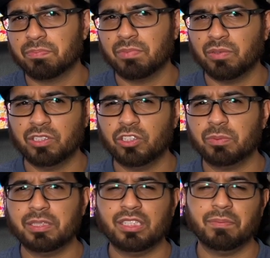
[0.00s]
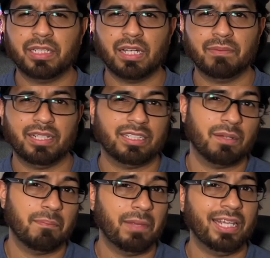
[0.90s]
But with USB-C becoming like the
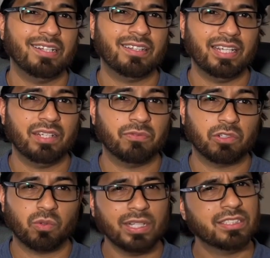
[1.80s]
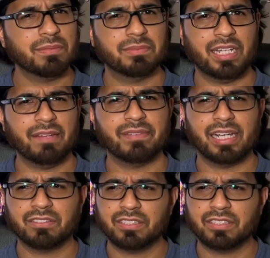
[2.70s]
main thing for quite some time now,